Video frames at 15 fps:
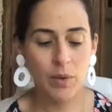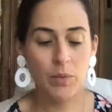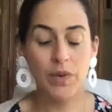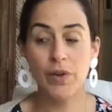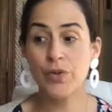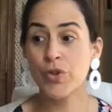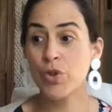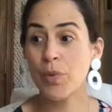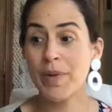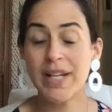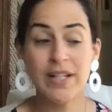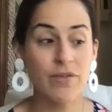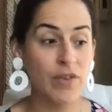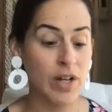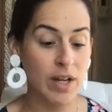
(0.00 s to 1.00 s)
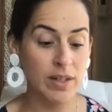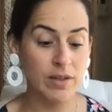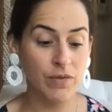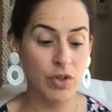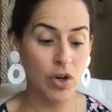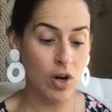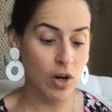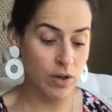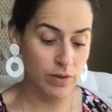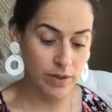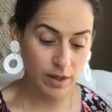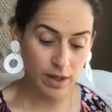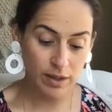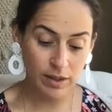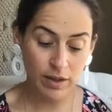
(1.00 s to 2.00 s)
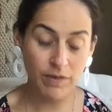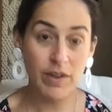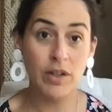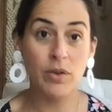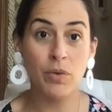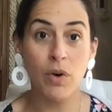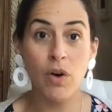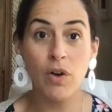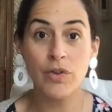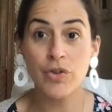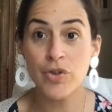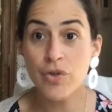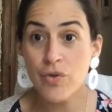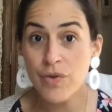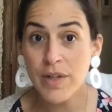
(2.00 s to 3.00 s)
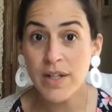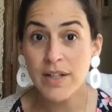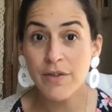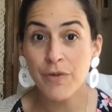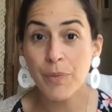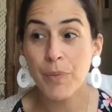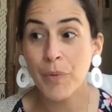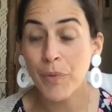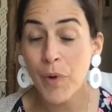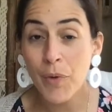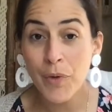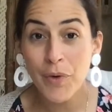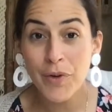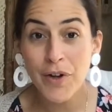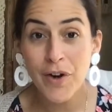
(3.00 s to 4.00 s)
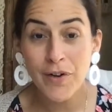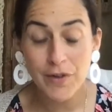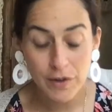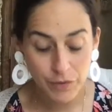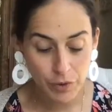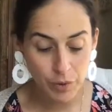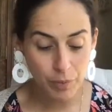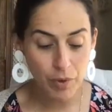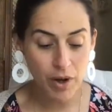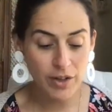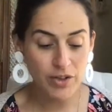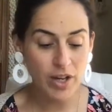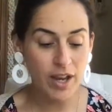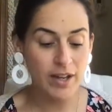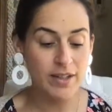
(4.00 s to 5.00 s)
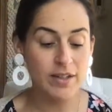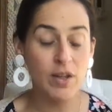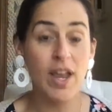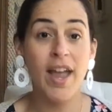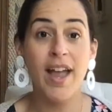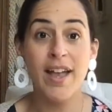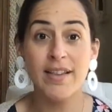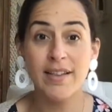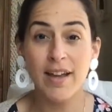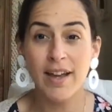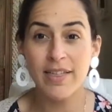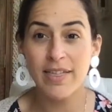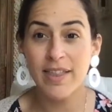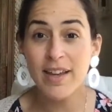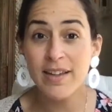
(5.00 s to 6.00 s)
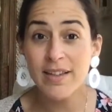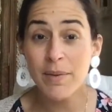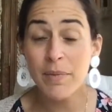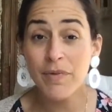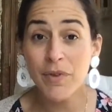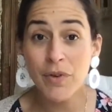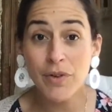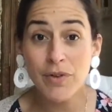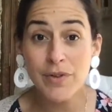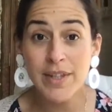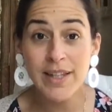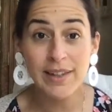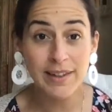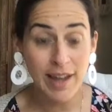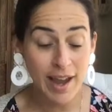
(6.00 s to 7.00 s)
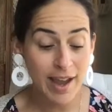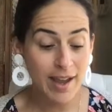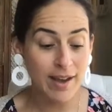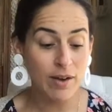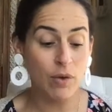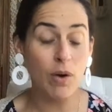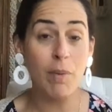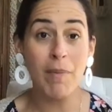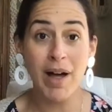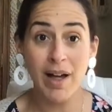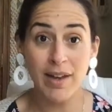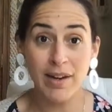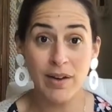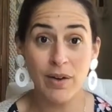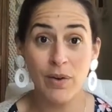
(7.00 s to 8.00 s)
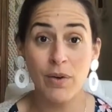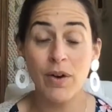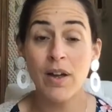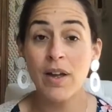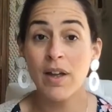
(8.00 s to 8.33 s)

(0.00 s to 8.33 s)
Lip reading: There's so many different kinds of yarns. I love that you are all choosing different Berroco yarns for your projects. And I think some of you are using Lang or Amano